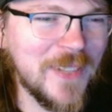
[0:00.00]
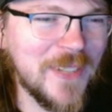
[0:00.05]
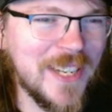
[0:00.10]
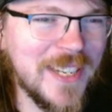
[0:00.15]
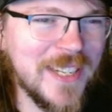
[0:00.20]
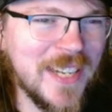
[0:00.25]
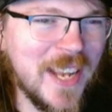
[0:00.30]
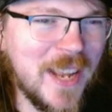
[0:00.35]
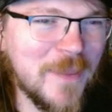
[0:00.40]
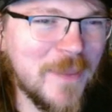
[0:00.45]

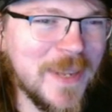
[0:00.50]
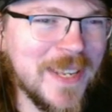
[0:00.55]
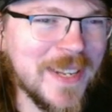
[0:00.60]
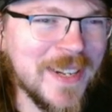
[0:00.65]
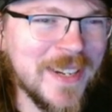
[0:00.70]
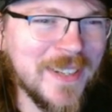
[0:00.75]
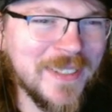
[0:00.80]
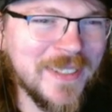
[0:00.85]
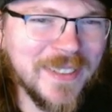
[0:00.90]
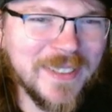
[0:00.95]
along, hop
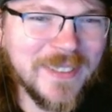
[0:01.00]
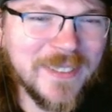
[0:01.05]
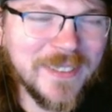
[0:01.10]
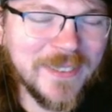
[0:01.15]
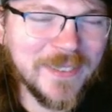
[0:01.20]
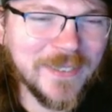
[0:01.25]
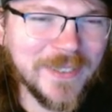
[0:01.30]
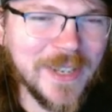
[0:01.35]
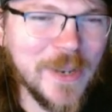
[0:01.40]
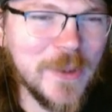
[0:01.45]
in.
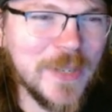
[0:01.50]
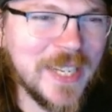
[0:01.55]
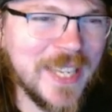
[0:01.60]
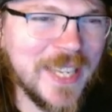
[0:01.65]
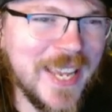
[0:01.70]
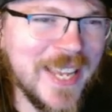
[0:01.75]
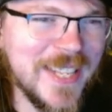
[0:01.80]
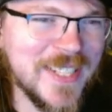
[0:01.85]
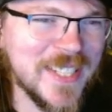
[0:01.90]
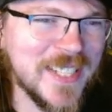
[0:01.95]
We're going to
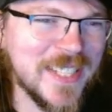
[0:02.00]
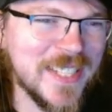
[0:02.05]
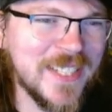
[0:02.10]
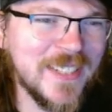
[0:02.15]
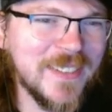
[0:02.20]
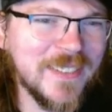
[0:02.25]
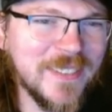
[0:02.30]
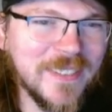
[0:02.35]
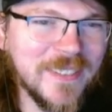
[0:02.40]
Kansas."